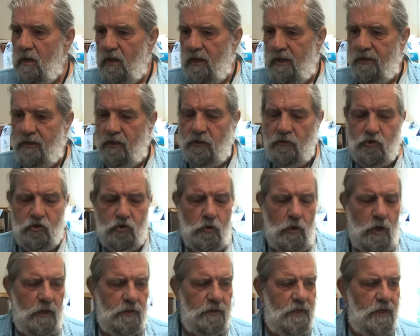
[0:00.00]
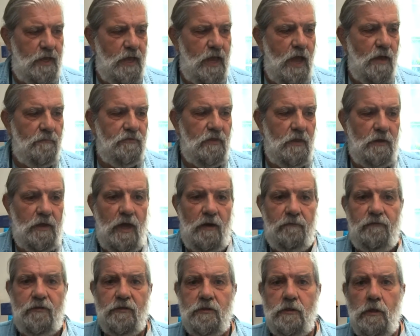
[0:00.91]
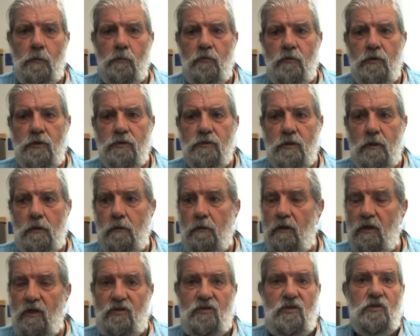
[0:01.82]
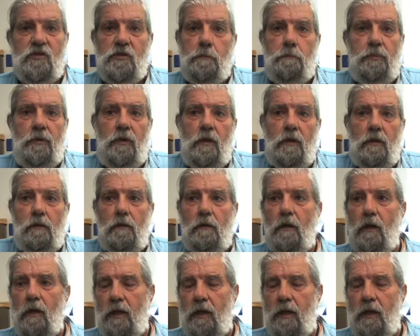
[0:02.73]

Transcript: and then shortly after that, for some reason, it disappeared.